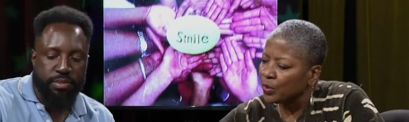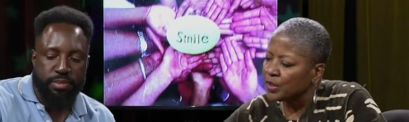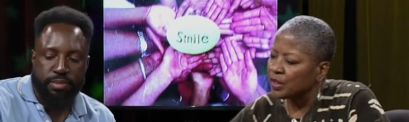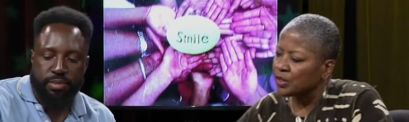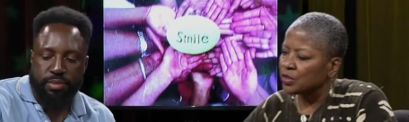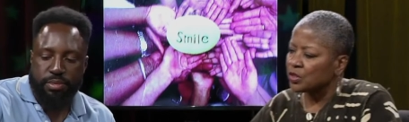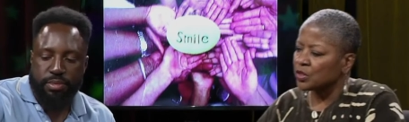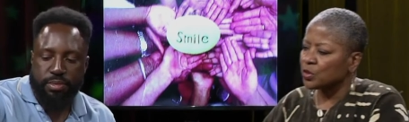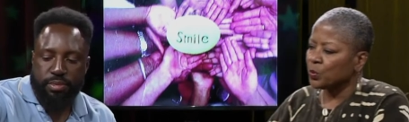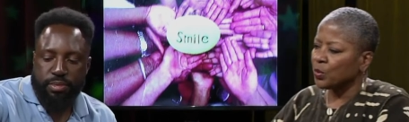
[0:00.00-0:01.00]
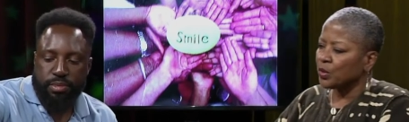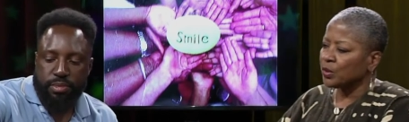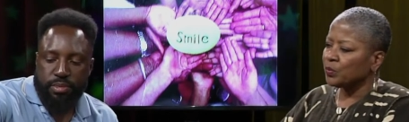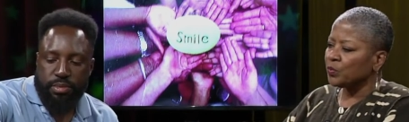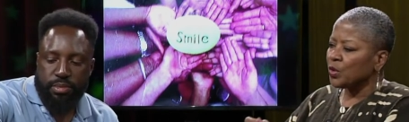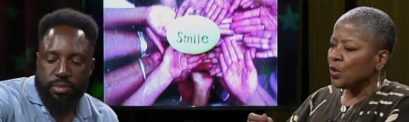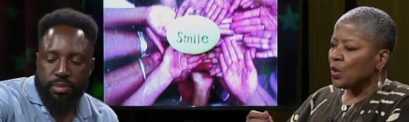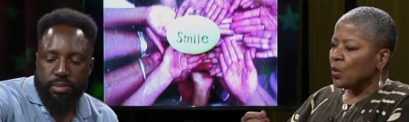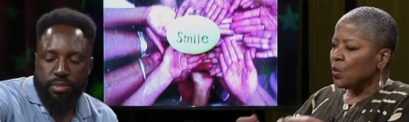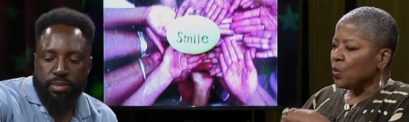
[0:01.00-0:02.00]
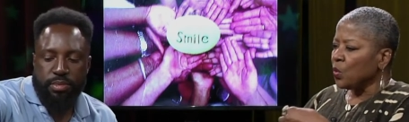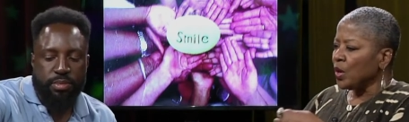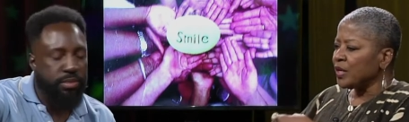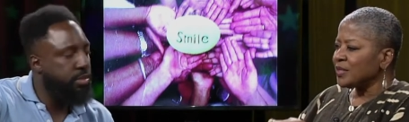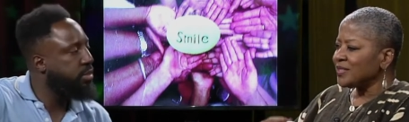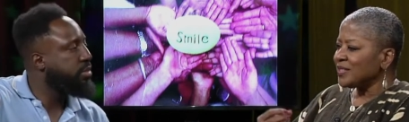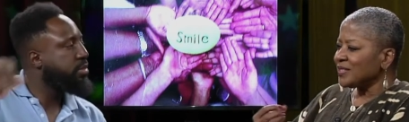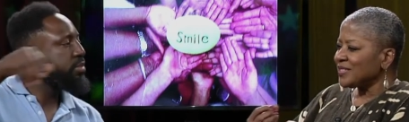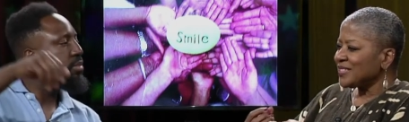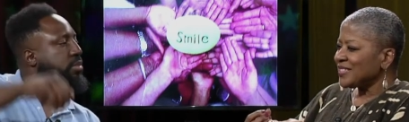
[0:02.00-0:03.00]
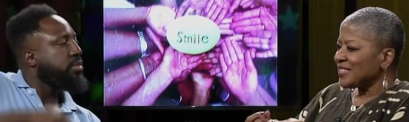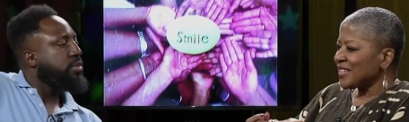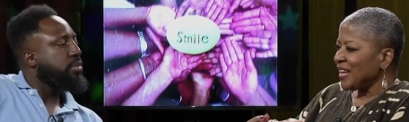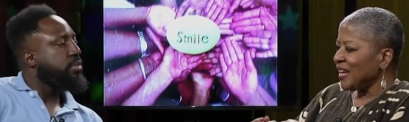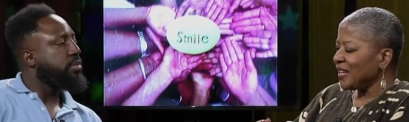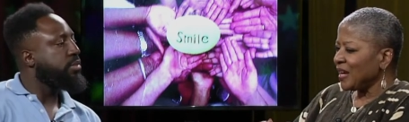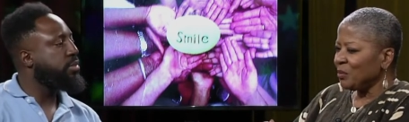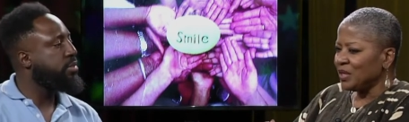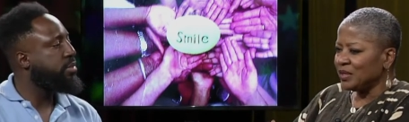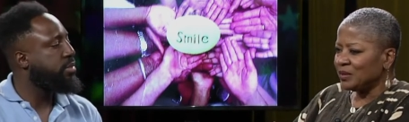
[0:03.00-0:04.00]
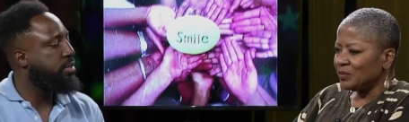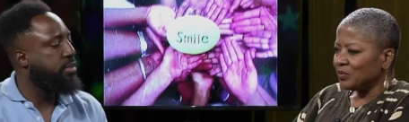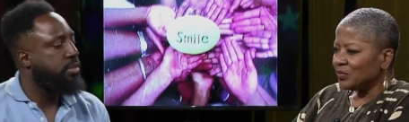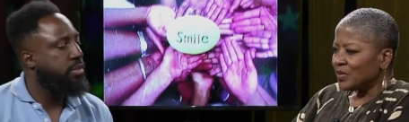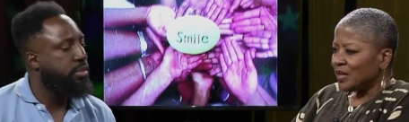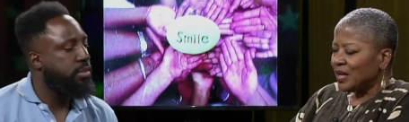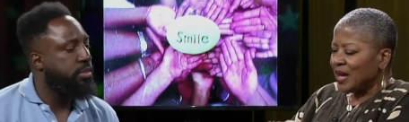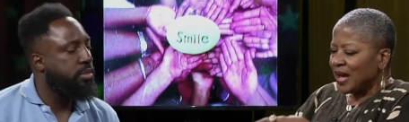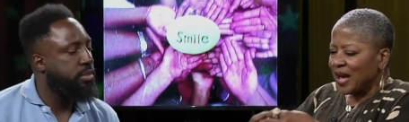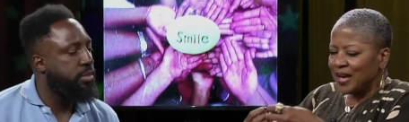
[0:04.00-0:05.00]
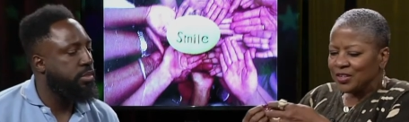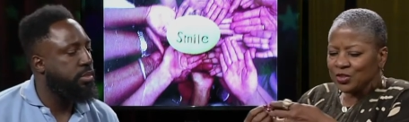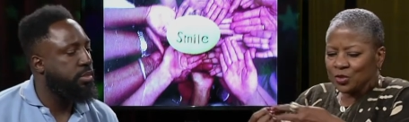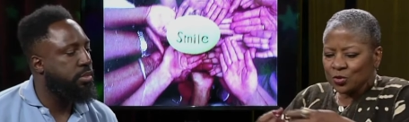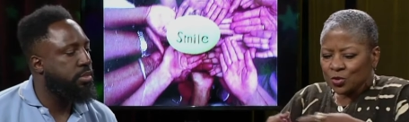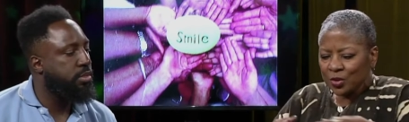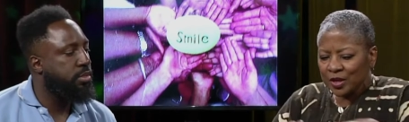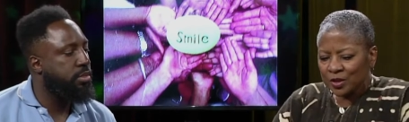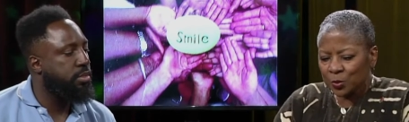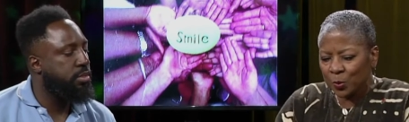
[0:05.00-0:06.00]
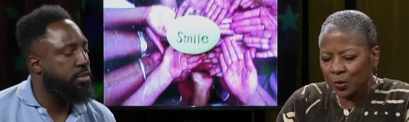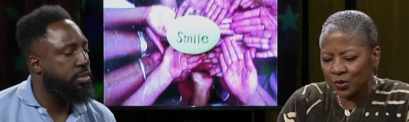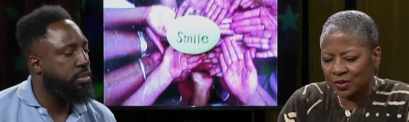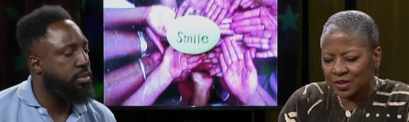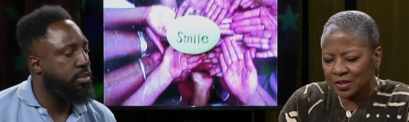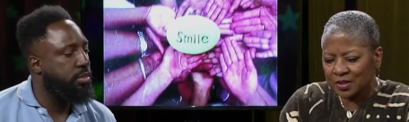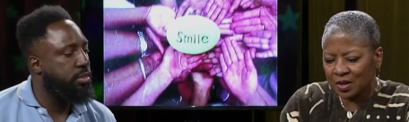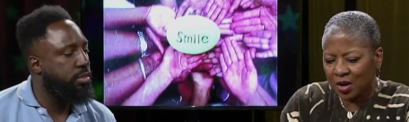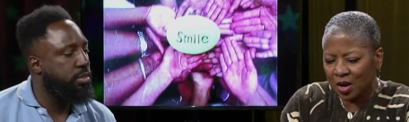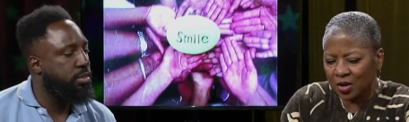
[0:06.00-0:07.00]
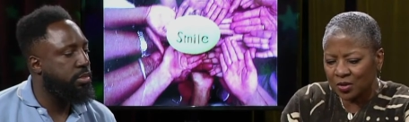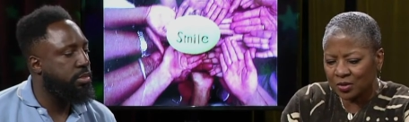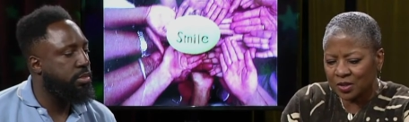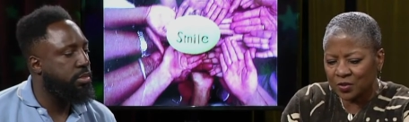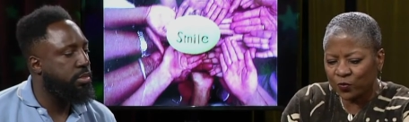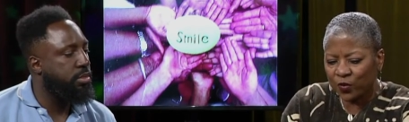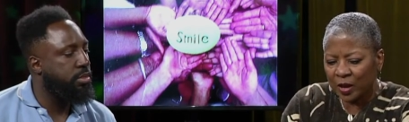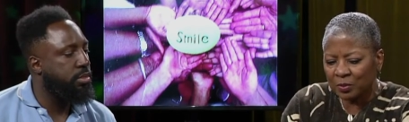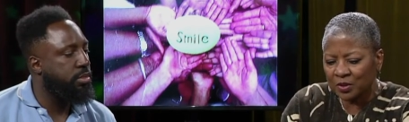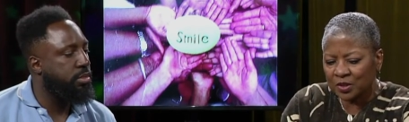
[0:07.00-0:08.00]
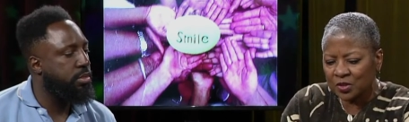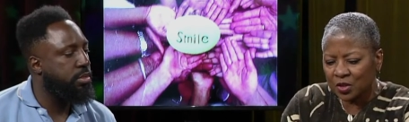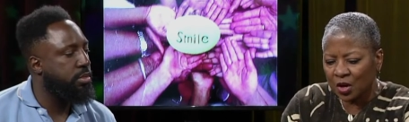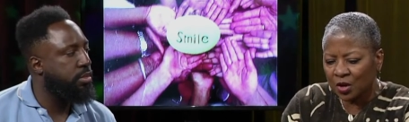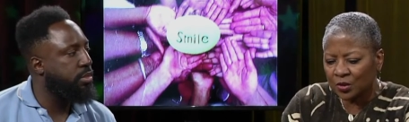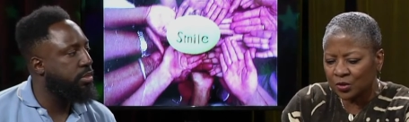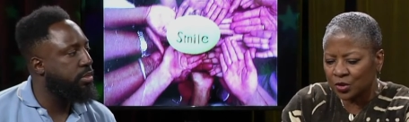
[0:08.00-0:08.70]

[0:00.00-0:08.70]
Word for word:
Speaker 1: we get into the support. What does it take? I mean. How did you transport this art, this fabulous art